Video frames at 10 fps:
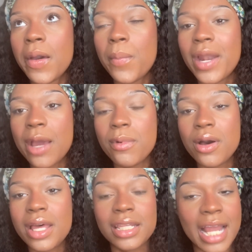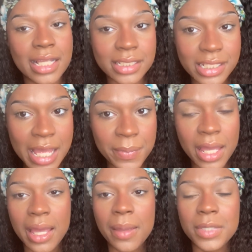but I will, in the next clip,
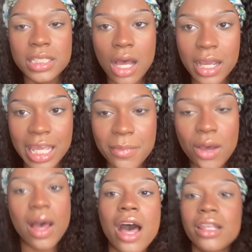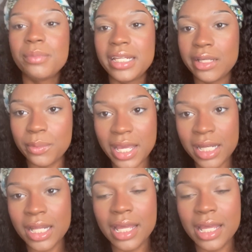be talking about how the meeting went